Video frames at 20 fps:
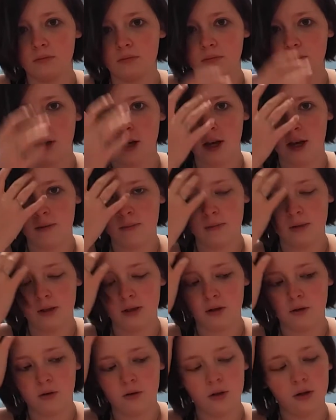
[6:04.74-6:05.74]
had me
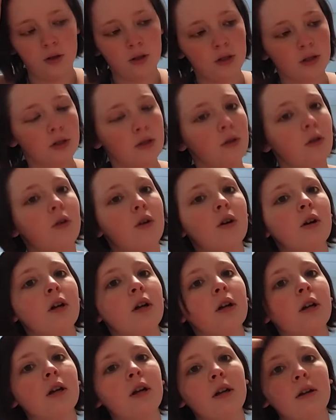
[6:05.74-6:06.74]
go to the
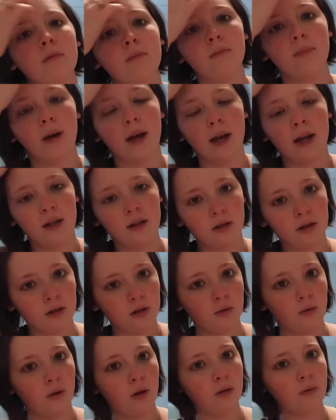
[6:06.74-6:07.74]
store and buy
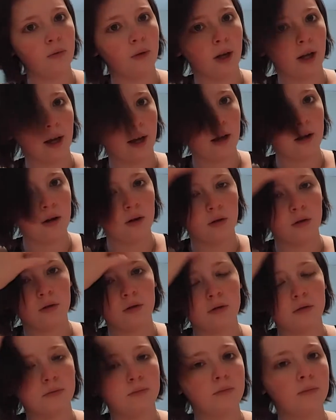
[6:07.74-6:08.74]
another one when I got
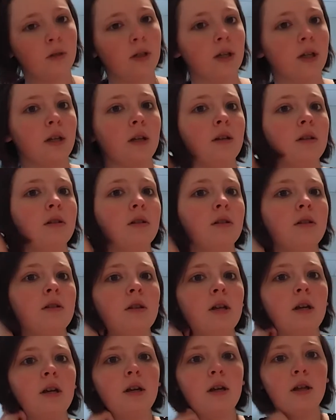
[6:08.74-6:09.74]
home,
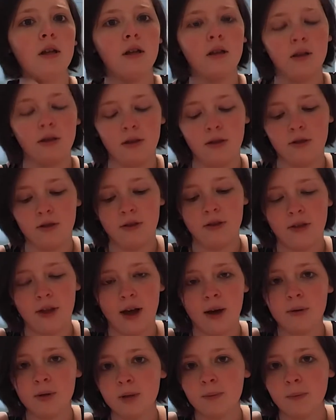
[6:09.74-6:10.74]
and
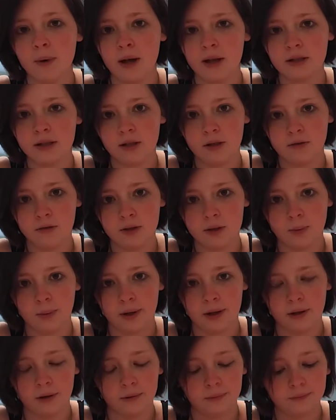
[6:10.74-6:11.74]
that was positive as
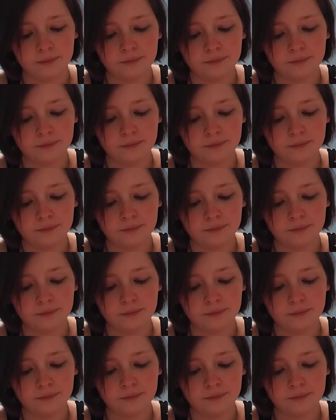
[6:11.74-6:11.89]
well.